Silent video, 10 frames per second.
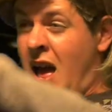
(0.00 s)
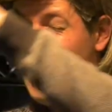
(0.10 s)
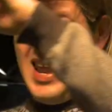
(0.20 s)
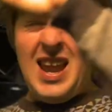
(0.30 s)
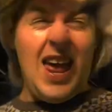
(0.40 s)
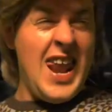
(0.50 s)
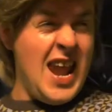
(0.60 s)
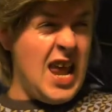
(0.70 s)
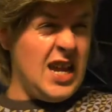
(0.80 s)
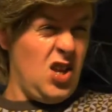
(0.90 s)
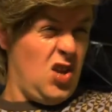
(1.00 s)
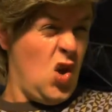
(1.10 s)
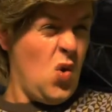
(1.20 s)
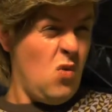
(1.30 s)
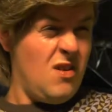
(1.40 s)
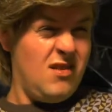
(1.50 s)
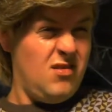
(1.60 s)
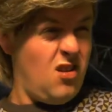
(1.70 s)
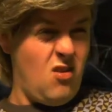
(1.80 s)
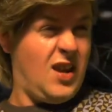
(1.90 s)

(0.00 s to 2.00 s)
And then, and I like you, you're